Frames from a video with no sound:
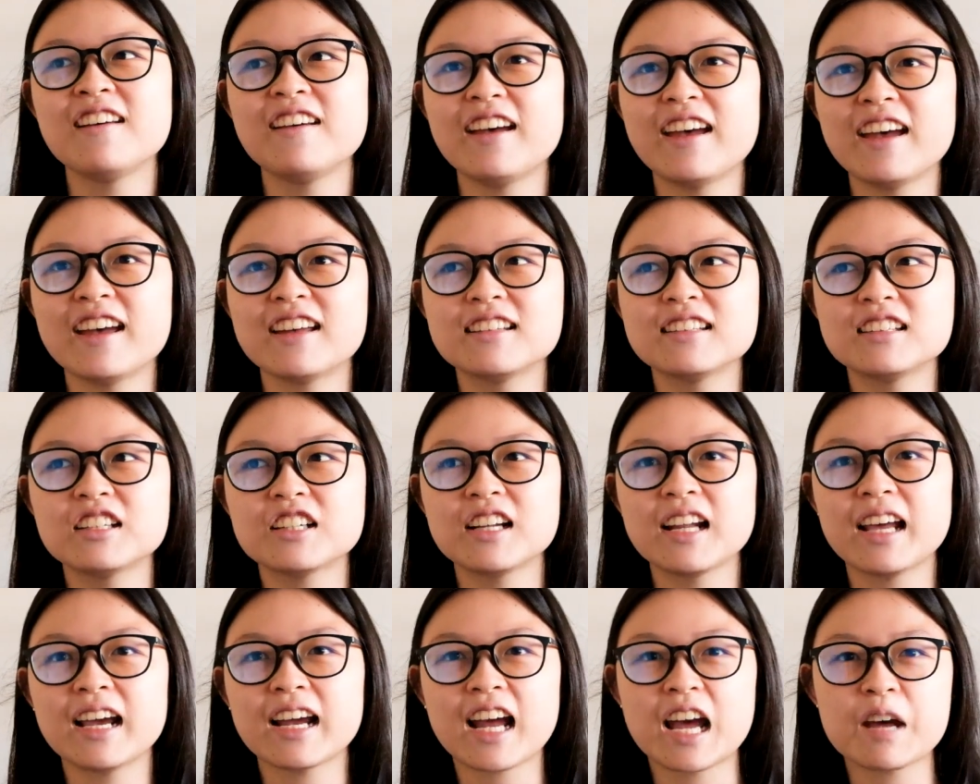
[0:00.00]
And
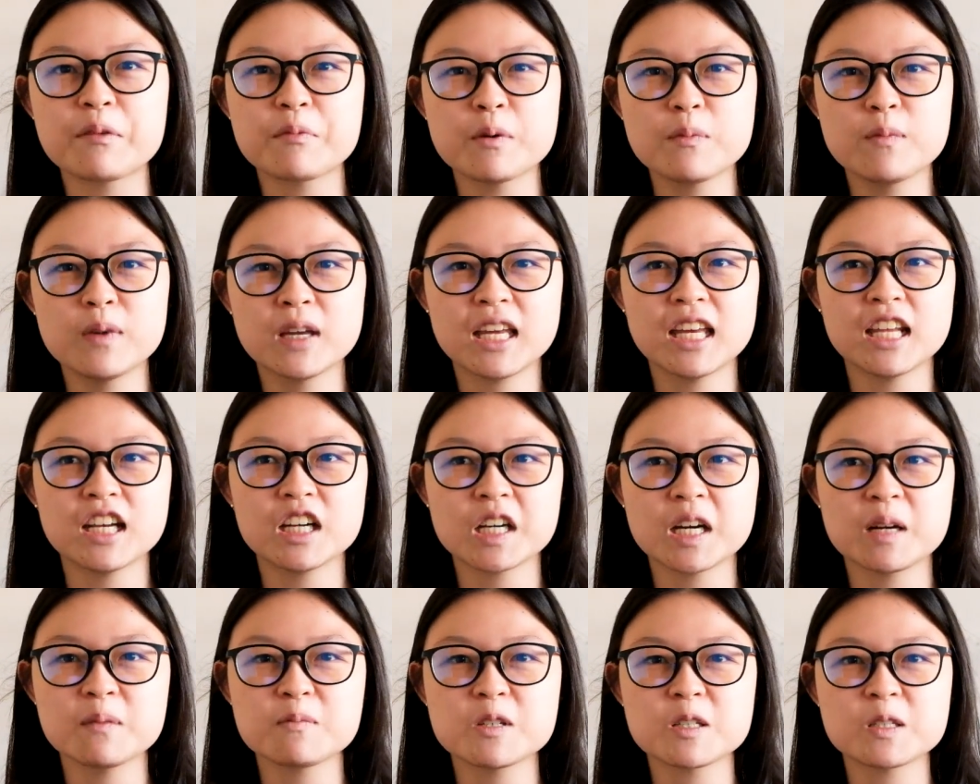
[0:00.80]
they're like, I'm a
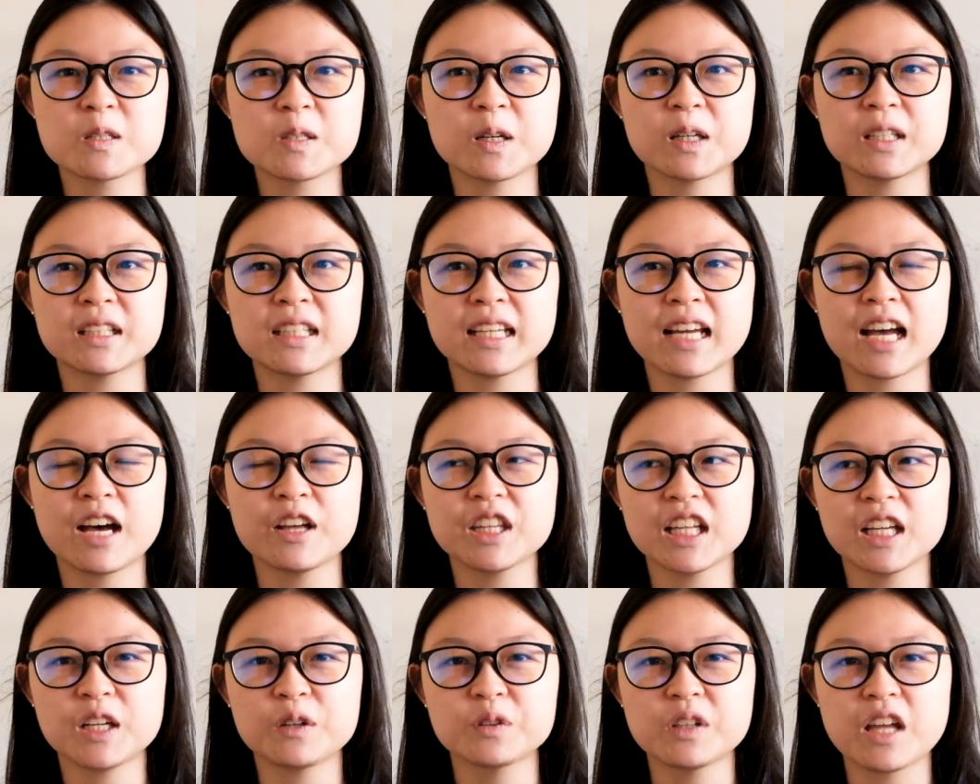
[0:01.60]
beginner, I'm just starting
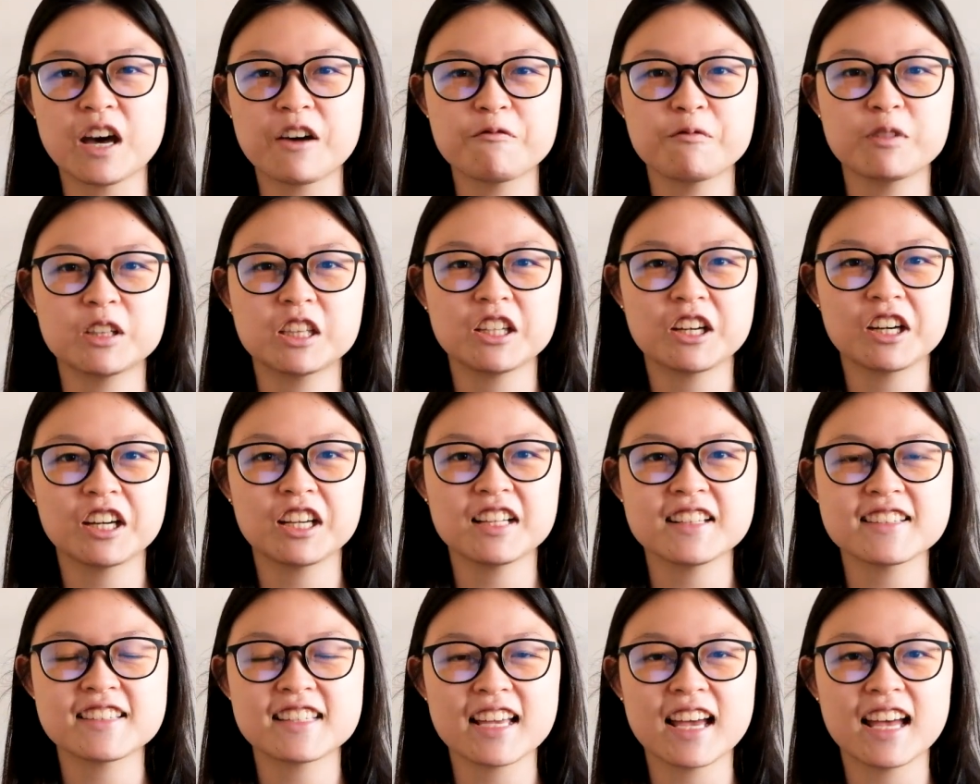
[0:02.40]
out, I don't have
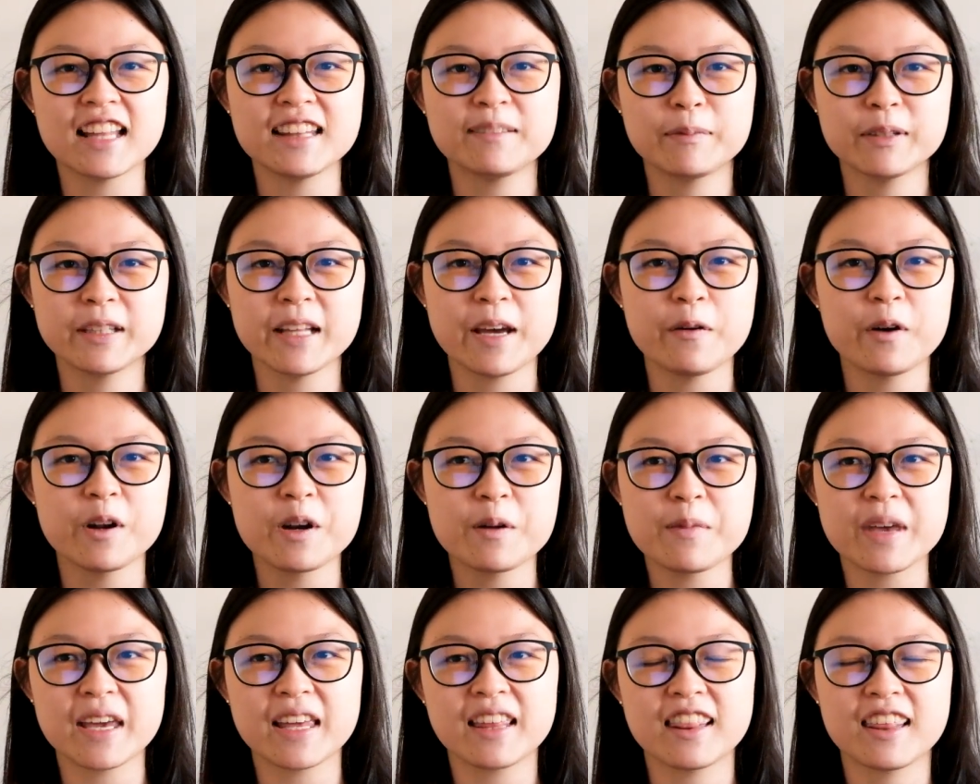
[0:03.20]
materials yet, but I
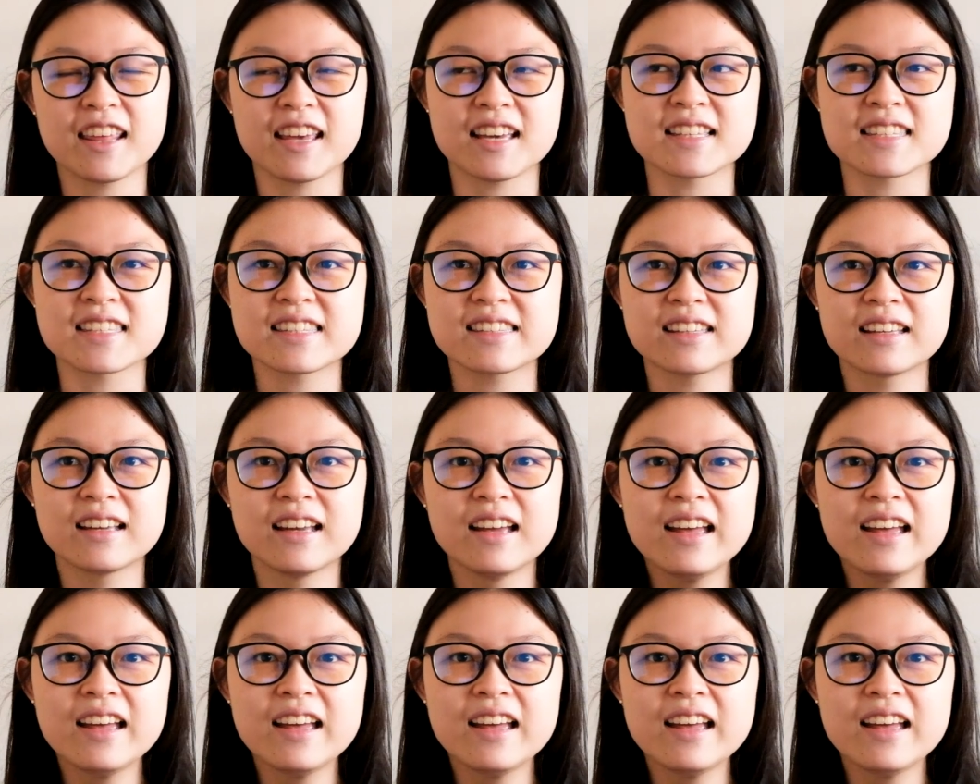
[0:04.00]
want to make this.